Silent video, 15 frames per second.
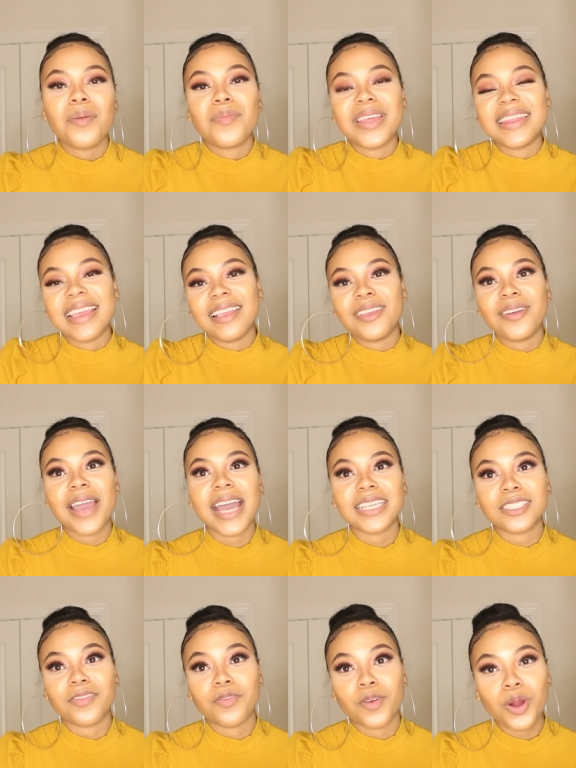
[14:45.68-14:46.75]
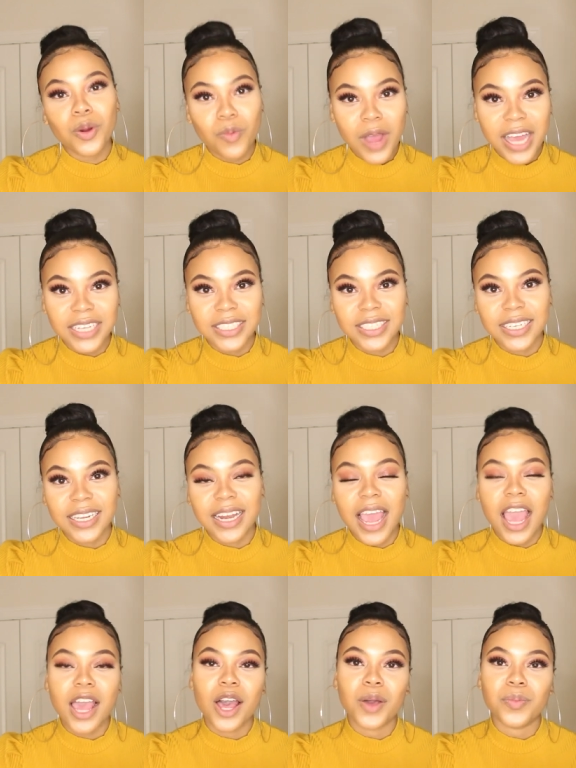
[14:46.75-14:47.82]
But thank you guys for watching.
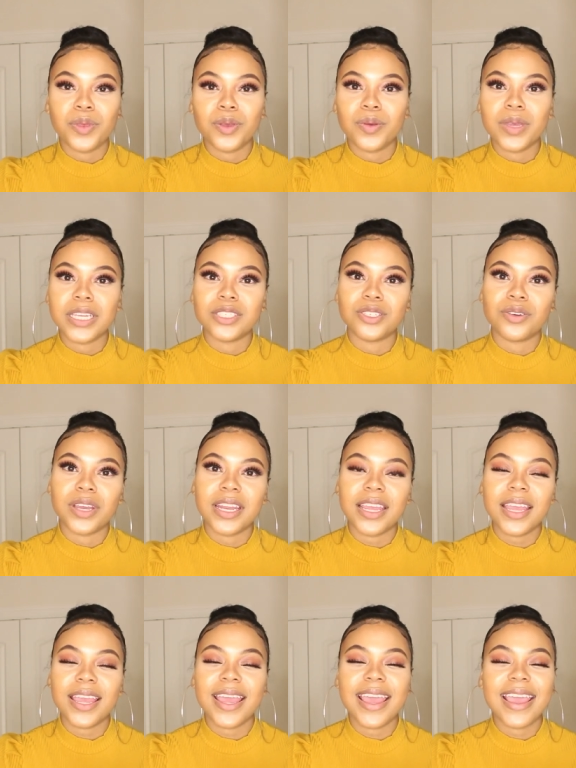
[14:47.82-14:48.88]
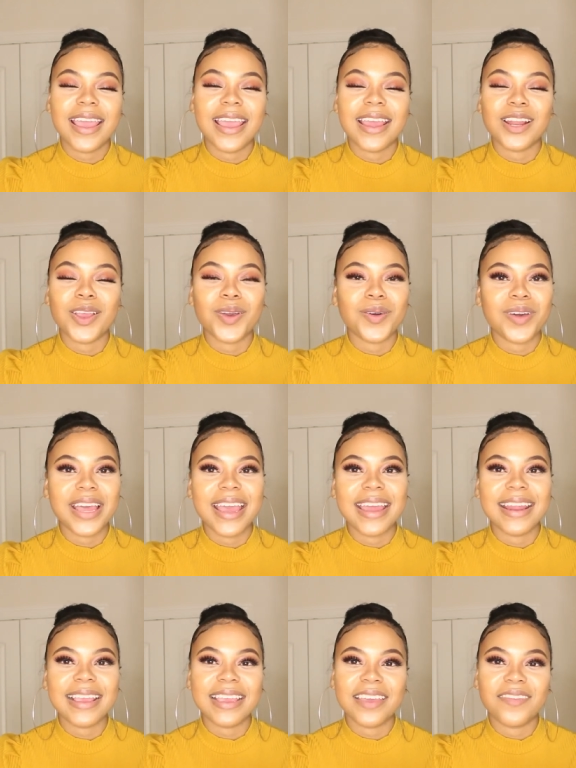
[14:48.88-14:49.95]
I hope you enjoyed it, and go
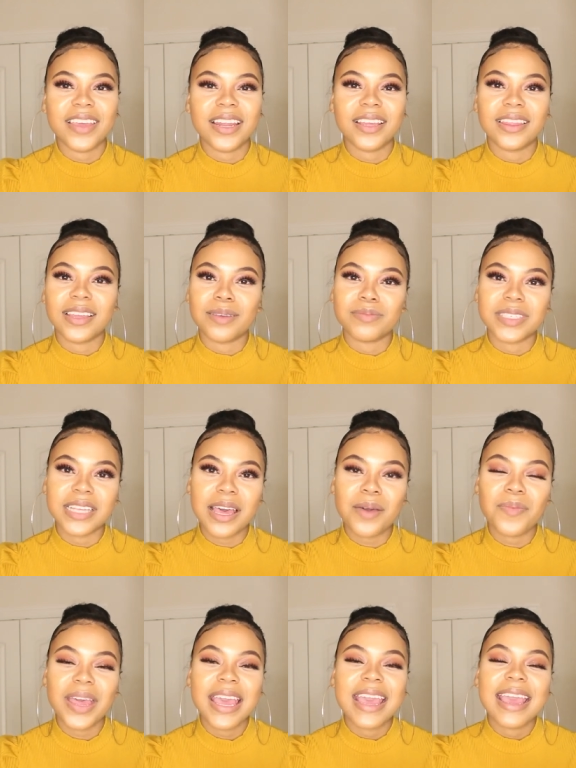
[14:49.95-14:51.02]
ahead and give it a thumbs up.